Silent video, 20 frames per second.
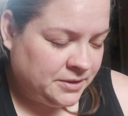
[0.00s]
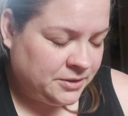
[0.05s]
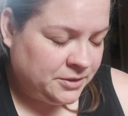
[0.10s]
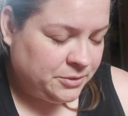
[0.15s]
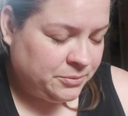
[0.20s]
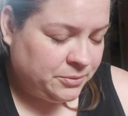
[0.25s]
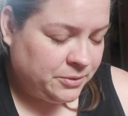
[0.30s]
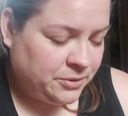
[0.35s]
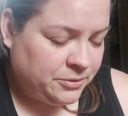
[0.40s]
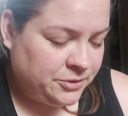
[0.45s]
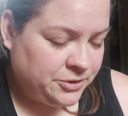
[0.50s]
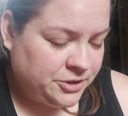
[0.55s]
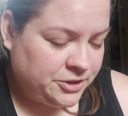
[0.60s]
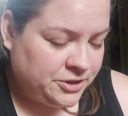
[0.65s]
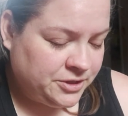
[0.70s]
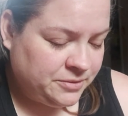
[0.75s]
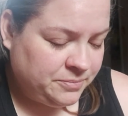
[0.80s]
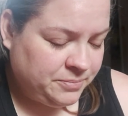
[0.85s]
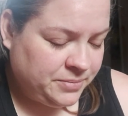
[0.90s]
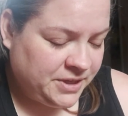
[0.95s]
The quote
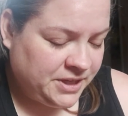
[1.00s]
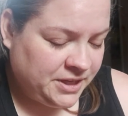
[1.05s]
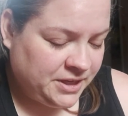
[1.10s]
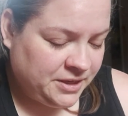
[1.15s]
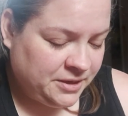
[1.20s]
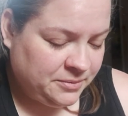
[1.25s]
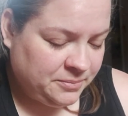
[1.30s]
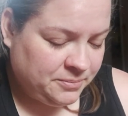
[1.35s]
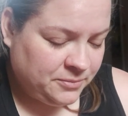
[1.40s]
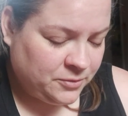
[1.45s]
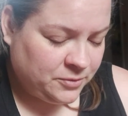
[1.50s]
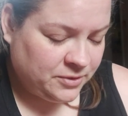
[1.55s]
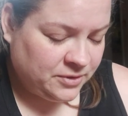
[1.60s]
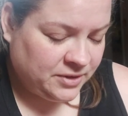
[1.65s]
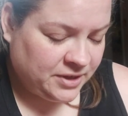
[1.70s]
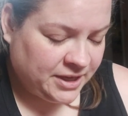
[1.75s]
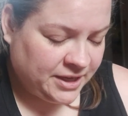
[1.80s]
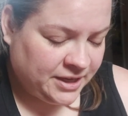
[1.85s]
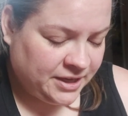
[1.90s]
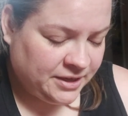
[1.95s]
should be more
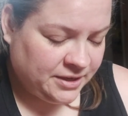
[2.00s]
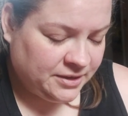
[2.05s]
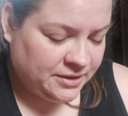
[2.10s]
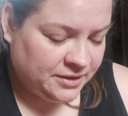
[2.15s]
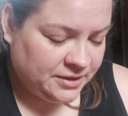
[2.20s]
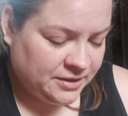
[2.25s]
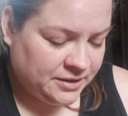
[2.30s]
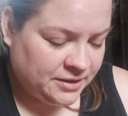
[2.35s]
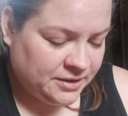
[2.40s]
like,